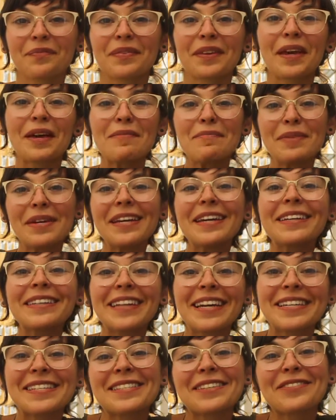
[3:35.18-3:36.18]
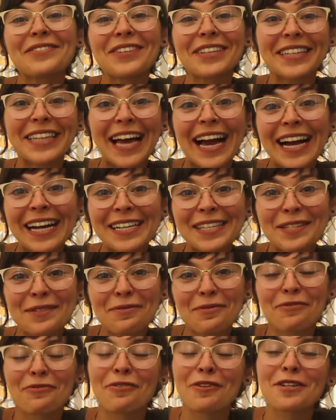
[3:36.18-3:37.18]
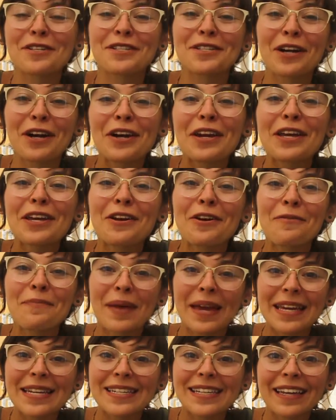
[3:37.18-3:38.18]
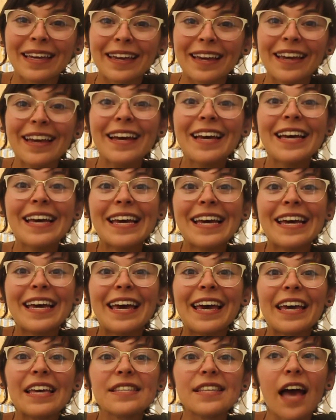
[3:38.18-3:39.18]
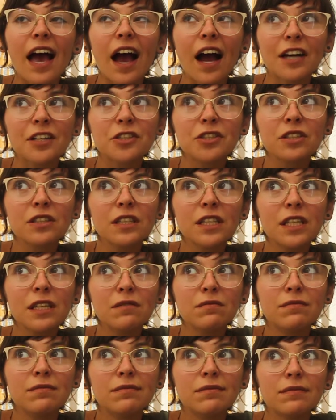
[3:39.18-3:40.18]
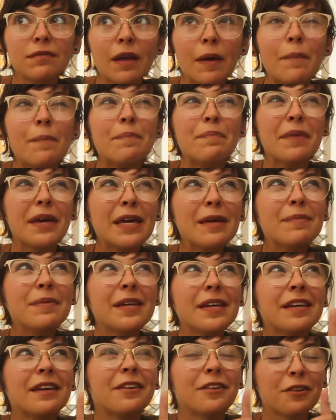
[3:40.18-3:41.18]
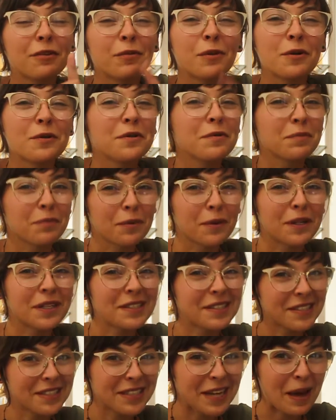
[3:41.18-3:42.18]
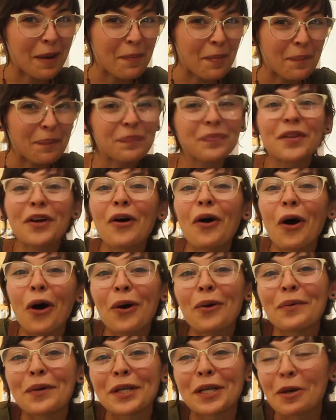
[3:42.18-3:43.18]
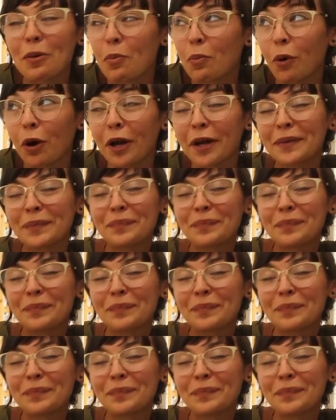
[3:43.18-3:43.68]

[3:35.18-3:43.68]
Being nice and relaxed before starting your painting is actually maybe the most important step. They're all really important.